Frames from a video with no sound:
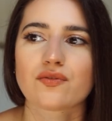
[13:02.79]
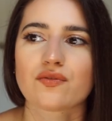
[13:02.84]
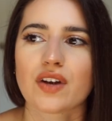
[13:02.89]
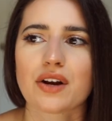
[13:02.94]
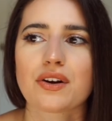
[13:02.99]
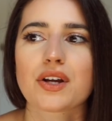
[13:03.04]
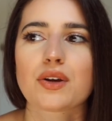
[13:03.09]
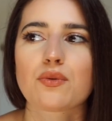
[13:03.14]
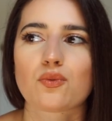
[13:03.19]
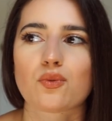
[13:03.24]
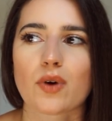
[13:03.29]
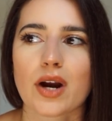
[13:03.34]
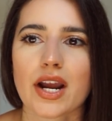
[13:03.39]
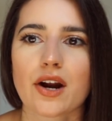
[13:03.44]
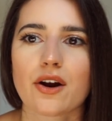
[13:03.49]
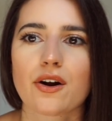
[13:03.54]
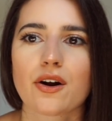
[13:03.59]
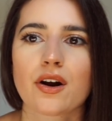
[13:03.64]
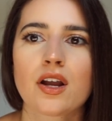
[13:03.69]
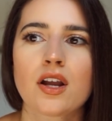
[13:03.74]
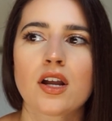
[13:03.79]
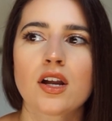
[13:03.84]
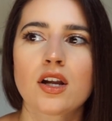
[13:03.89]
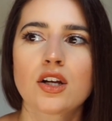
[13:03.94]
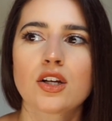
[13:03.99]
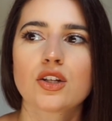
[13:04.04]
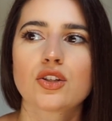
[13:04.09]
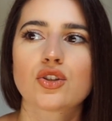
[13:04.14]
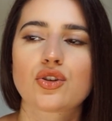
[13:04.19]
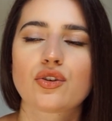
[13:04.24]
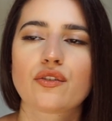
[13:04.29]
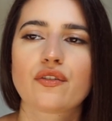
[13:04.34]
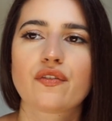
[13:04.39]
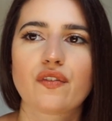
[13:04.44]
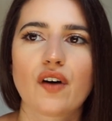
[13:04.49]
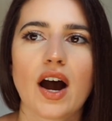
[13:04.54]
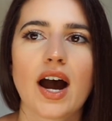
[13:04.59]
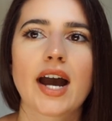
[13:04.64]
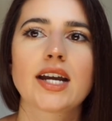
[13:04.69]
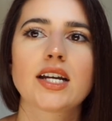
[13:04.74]
very rare to
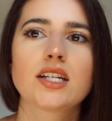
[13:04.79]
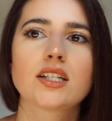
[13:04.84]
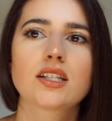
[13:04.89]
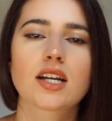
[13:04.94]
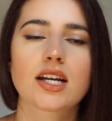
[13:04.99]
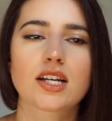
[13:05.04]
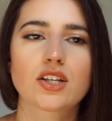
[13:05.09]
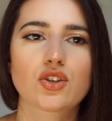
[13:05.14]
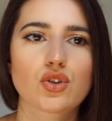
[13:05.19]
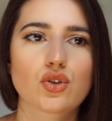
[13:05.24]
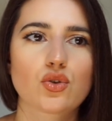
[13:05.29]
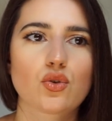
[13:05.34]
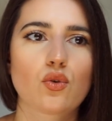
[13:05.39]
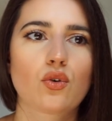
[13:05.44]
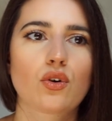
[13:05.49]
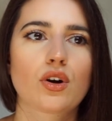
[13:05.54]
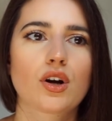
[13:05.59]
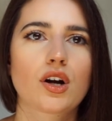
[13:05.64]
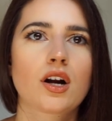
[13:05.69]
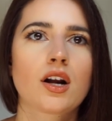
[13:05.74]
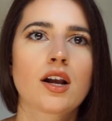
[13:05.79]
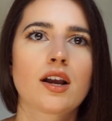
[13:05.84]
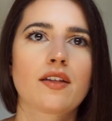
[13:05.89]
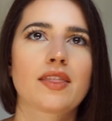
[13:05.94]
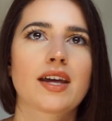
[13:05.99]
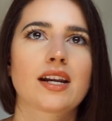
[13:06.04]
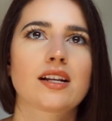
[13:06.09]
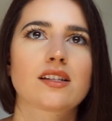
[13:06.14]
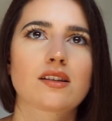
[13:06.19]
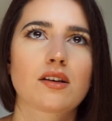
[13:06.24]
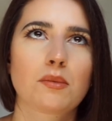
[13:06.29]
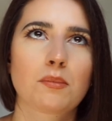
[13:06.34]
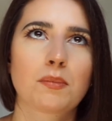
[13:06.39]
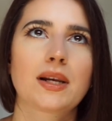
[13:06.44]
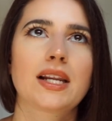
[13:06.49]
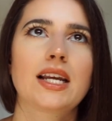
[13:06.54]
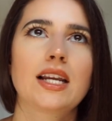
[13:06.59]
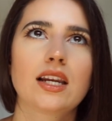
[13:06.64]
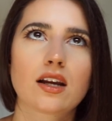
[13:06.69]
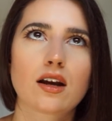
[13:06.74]
find a store that is
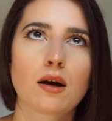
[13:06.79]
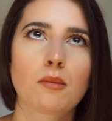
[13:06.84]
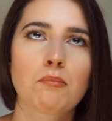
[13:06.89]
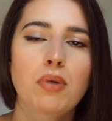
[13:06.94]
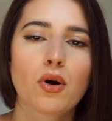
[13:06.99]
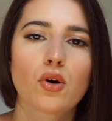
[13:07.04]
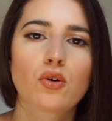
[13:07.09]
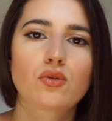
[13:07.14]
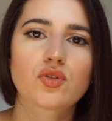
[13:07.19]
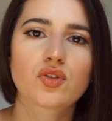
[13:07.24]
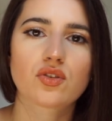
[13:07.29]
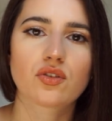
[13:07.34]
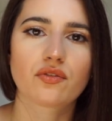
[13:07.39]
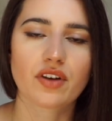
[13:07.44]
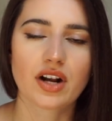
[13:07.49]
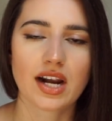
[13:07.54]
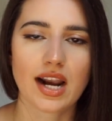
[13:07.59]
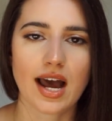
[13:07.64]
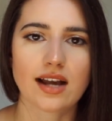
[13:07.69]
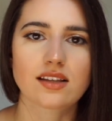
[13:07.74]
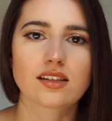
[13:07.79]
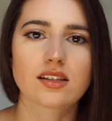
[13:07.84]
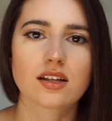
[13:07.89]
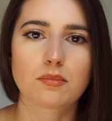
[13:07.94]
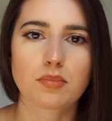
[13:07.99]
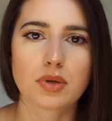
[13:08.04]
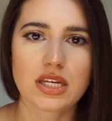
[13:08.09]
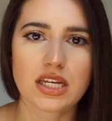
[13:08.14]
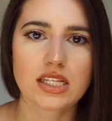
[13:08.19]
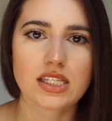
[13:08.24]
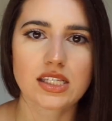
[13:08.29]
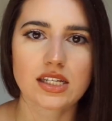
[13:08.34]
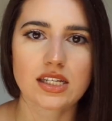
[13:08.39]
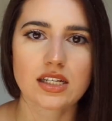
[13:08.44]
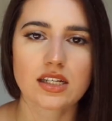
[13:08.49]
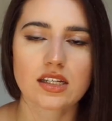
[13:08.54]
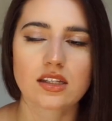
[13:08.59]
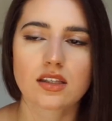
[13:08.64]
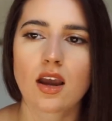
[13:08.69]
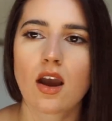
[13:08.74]
completely composed of classic
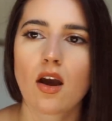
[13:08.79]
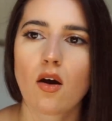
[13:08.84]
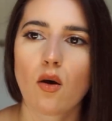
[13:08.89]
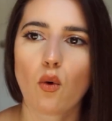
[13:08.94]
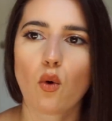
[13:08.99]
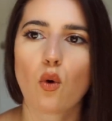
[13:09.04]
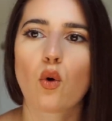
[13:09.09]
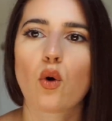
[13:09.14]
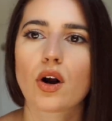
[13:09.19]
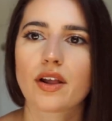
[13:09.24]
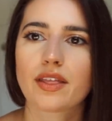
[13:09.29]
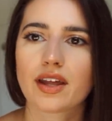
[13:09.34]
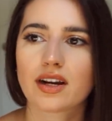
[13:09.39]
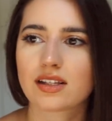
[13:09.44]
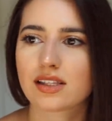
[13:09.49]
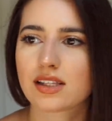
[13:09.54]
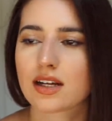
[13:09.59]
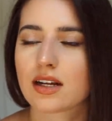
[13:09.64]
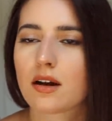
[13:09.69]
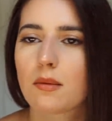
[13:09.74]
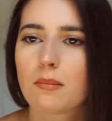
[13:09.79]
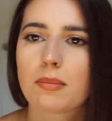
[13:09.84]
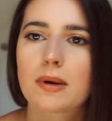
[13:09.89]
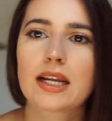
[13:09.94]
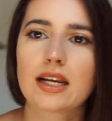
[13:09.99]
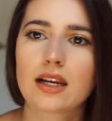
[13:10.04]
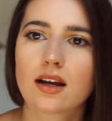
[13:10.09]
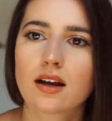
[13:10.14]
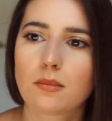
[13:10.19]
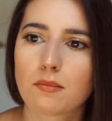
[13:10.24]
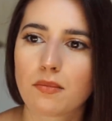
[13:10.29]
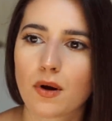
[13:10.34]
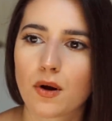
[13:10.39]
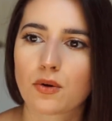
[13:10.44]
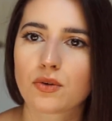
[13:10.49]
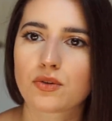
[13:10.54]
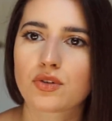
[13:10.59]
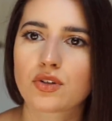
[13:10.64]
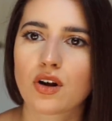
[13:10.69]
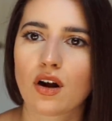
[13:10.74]
pieces or that is like completely
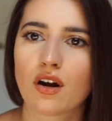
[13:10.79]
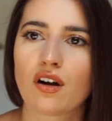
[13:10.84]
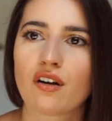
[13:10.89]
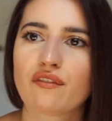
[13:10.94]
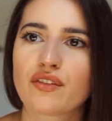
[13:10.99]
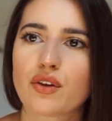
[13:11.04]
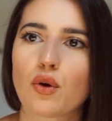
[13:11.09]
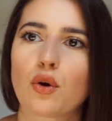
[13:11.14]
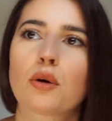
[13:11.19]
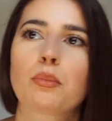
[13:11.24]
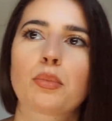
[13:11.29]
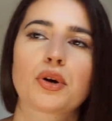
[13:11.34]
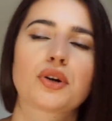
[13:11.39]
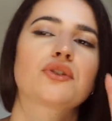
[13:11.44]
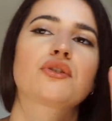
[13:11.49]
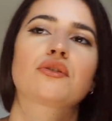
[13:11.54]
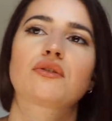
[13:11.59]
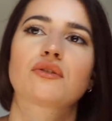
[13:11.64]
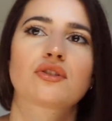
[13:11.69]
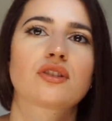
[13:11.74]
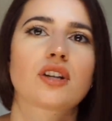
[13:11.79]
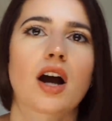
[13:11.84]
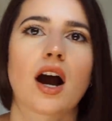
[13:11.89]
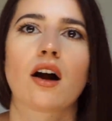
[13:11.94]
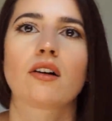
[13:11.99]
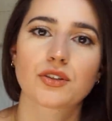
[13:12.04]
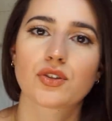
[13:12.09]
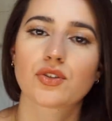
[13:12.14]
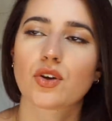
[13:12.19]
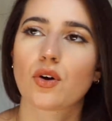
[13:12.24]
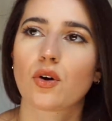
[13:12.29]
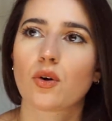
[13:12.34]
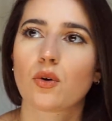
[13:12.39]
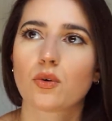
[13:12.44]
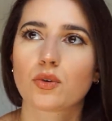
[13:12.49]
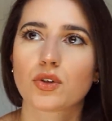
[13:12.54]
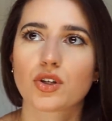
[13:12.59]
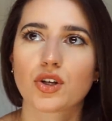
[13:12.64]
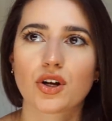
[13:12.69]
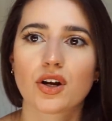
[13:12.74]
composed of your personal style.
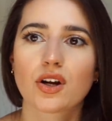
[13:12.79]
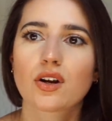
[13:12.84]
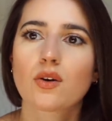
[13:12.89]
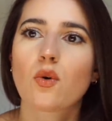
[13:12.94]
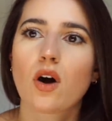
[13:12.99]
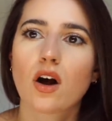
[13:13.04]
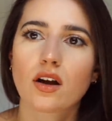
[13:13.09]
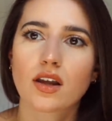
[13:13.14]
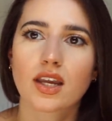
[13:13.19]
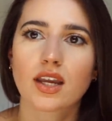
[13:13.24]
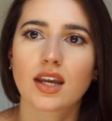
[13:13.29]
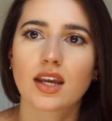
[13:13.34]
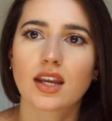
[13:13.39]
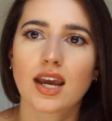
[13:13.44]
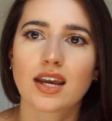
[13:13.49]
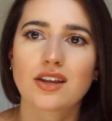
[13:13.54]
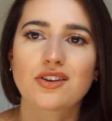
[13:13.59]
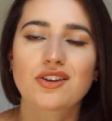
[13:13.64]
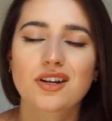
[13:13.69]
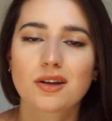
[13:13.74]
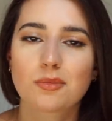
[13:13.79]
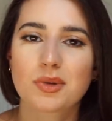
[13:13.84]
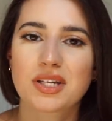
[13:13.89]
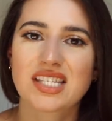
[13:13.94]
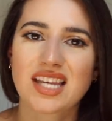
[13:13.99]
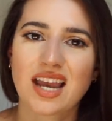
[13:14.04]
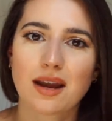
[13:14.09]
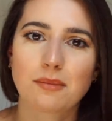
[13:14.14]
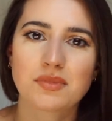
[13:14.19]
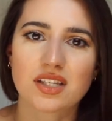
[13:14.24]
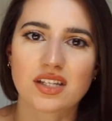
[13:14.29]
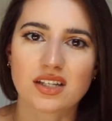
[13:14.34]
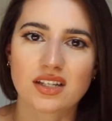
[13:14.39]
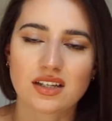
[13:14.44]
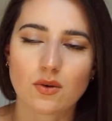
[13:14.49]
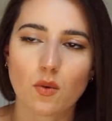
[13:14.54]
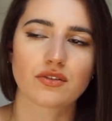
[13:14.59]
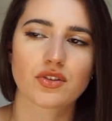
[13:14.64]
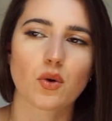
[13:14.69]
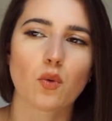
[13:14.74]
So you're gonna walk in and you're gonna be tempted.
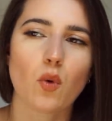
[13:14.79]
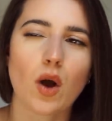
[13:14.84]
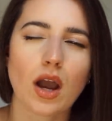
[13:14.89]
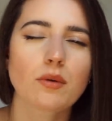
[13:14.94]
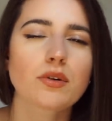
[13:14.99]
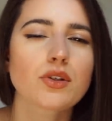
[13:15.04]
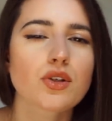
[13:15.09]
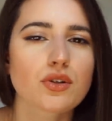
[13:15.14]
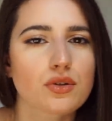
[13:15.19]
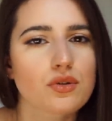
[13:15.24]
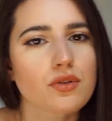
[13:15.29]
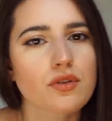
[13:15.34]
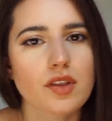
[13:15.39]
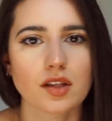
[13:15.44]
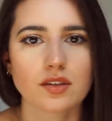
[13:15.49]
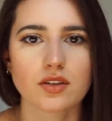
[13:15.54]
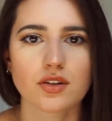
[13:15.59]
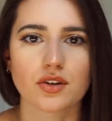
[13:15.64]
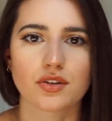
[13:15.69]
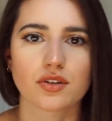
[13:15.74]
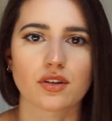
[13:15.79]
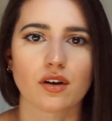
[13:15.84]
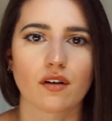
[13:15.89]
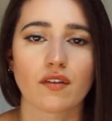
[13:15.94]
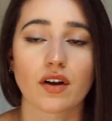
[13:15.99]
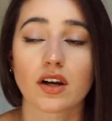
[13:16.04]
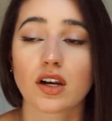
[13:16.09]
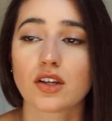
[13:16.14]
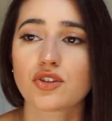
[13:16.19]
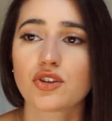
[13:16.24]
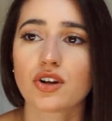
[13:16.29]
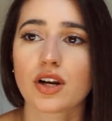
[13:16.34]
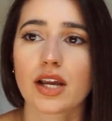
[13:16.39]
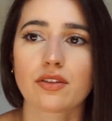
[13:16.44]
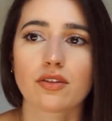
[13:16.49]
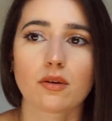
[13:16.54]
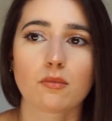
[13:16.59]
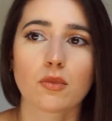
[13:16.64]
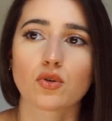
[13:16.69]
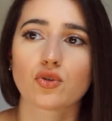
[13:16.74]
So why would you do that to yourself? Unless you're
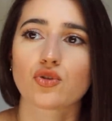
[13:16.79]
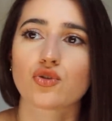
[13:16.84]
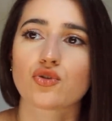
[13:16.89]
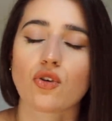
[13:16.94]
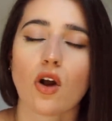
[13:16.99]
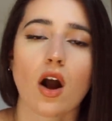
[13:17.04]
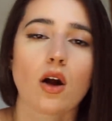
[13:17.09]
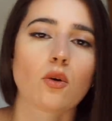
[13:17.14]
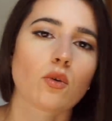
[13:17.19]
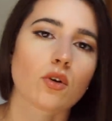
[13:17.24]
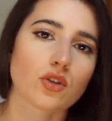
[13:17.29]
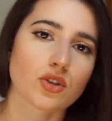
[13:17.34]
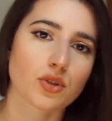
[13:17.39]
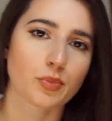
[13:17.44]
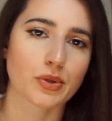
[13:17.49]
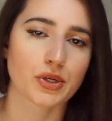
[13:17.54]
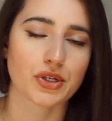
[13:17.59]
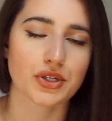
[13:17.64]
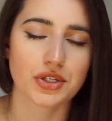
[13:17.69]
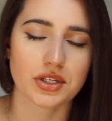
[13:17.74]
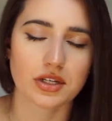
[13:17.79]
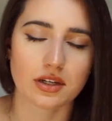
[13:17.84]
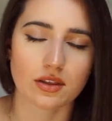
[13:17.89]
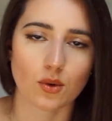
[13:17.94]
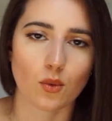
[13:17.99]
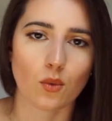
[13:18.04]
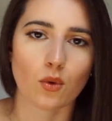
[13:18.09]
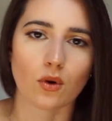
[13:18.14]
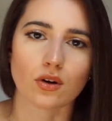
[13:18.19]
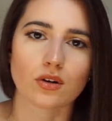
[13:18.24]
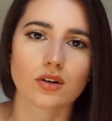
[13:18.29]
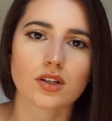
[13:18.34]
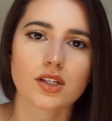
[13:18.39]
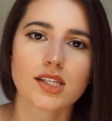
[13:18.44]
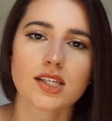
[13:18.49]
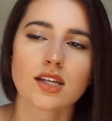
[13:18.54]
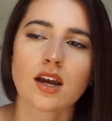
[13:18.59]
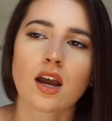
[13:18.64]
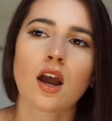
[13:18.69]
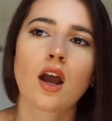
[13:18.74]
like the most strong-willed person in the
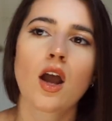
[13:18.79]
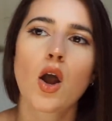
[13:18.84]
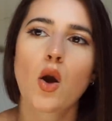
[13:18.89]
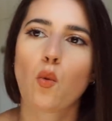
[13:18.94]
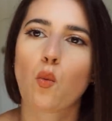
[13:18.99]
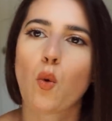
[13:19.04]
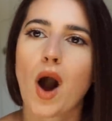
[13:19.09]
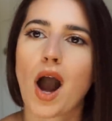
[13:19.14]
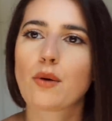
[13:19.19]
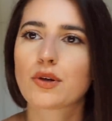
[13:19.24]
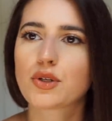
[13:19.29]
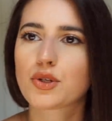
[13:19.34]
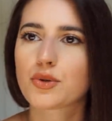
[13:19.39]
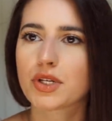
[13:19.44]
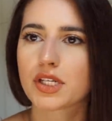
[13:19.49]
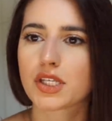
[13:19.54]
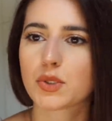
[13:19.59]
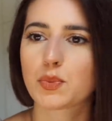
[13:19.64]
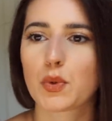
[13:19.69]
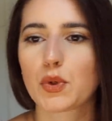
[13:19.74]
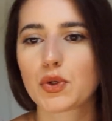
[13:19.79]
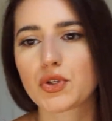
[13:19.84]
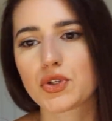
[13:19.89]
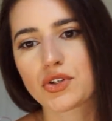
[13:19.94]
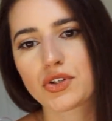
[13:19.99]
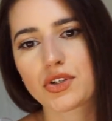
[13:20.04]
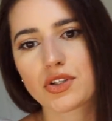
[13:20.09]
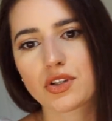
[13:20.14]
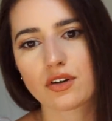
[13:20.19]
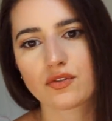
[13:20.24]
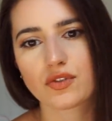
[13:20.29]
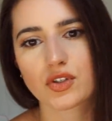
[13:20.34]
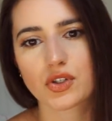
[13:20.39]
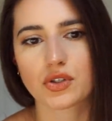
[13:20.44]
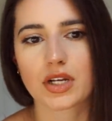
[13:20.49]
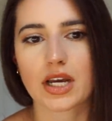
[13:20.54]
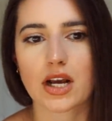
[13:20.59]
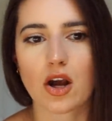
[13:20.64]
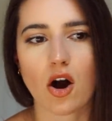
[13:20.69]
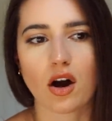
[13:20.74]
world, why would you expose yourself
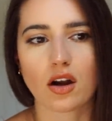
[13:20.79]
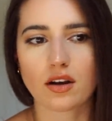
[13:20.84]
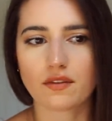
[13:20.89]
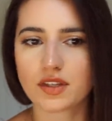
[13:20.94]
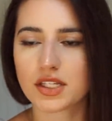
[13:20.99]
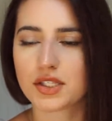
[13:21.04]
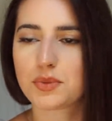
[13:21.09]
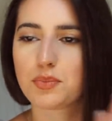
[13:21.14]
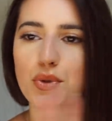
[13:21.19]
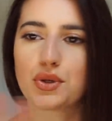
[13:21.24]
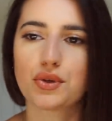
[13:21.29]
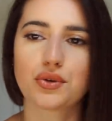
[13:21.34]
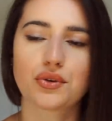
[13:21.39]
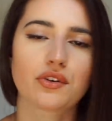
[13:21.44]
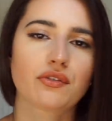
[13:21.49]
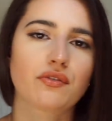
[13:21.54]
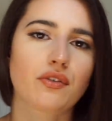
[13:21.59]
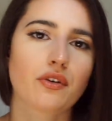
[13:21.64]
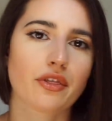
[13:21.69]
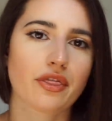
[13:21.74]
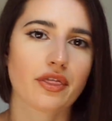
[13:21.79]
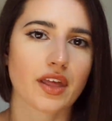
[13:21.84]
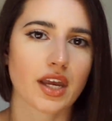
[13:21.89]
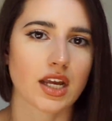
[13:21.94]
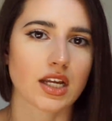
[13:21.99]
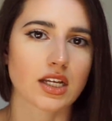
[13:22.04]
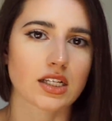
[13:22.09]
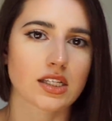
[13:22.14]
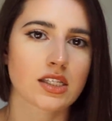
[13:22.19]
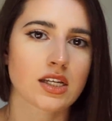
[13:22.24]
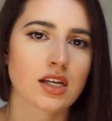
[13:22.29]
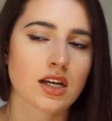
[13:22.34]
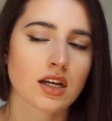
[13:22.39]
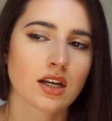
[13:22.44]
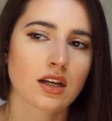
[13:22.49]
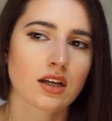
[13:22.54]
to like all of these beautiful things?